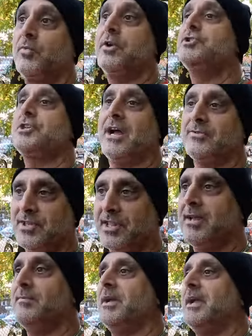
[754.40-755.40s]
I reached out to
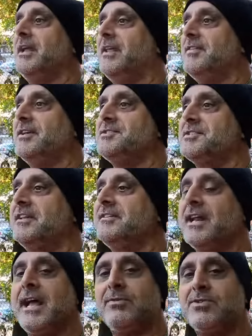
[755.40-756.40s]
them and they sent
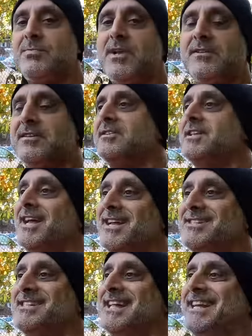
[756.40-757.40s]
it out to me to
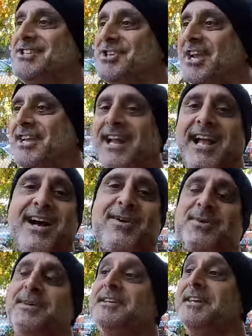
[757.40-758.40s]
test and check it out.